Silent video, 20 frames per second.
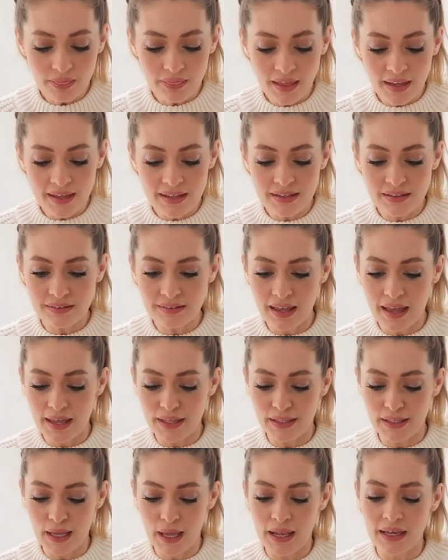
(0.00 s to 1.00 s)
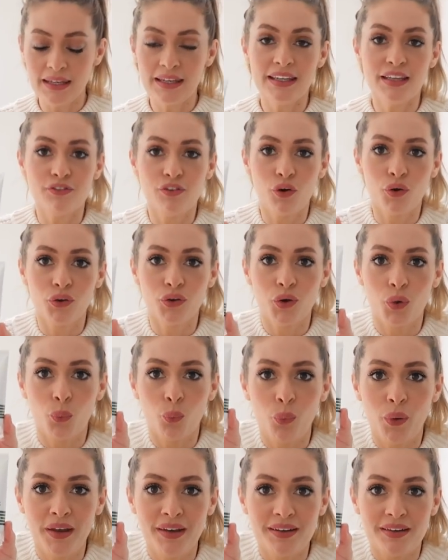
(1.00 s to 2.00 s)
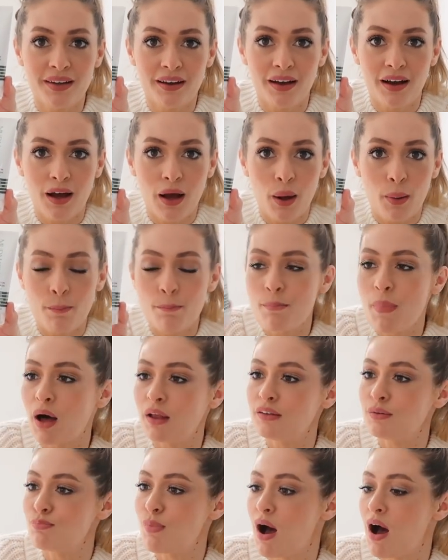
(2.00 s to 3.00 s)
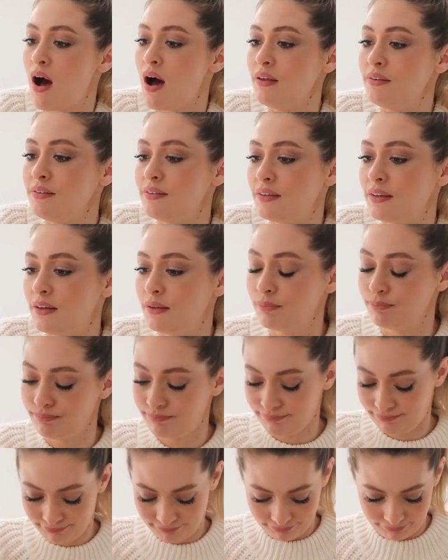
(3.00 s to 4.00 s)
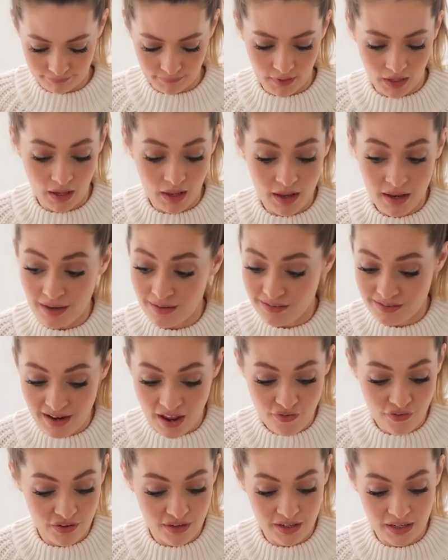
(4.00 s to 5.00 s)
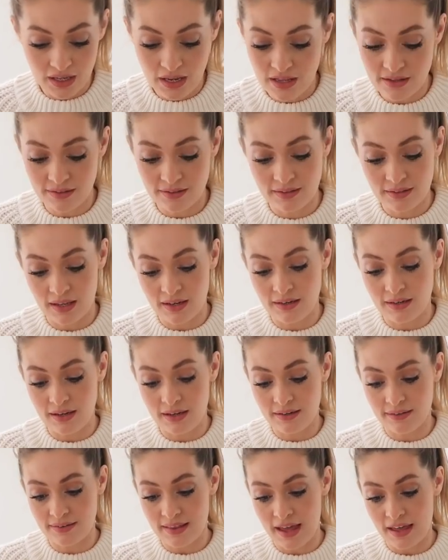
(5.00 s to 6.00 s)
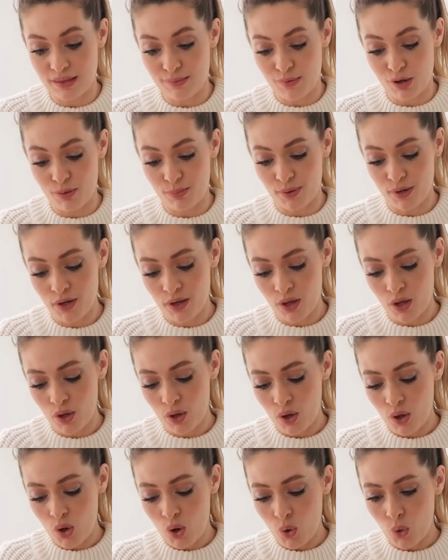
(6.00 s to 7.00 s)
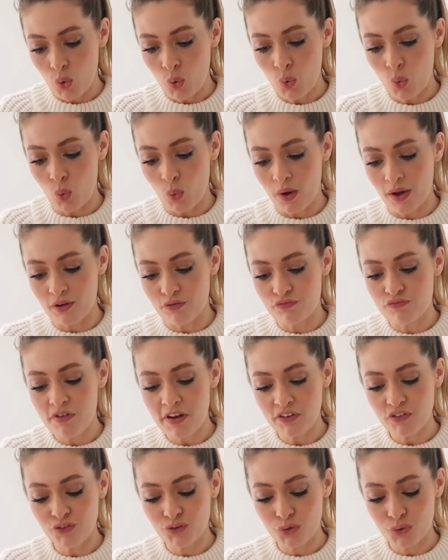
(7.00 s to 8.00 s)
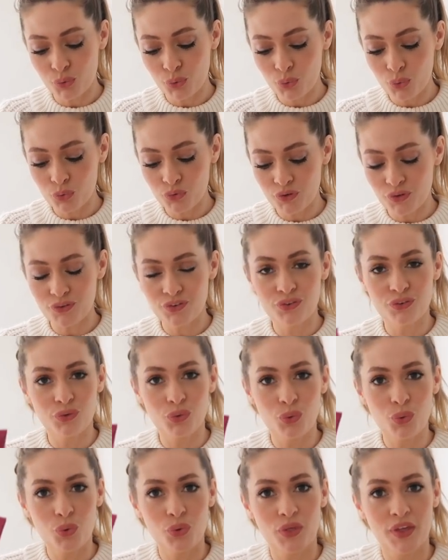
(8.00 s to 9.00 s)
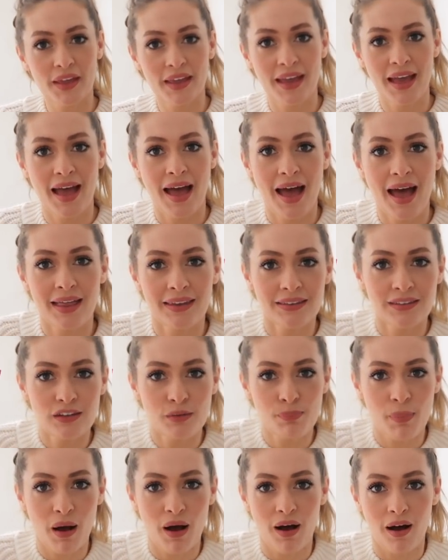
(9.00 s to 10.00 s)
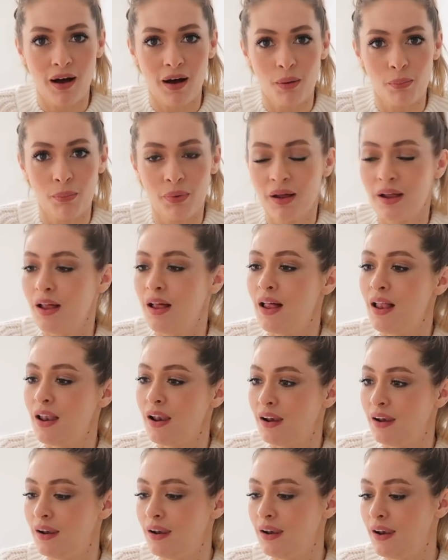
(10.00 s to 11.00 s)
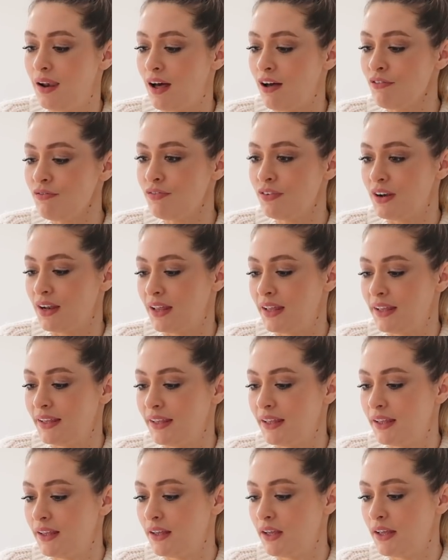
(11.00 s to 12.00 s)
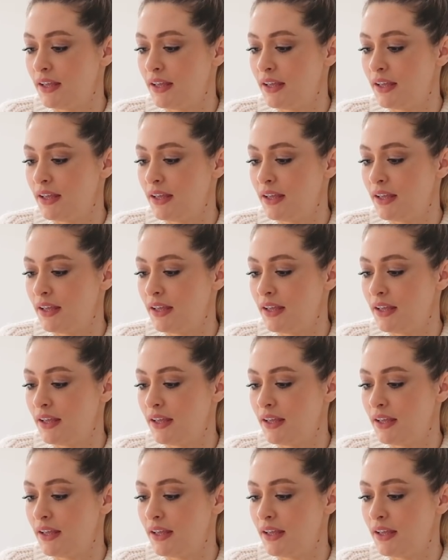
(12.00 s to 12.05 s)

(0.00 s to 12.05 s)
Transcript: There is a leave-on winter mud mask. Definitely skin needs that at the moment. Oh, a Rituals soothing hand balm. Lovely.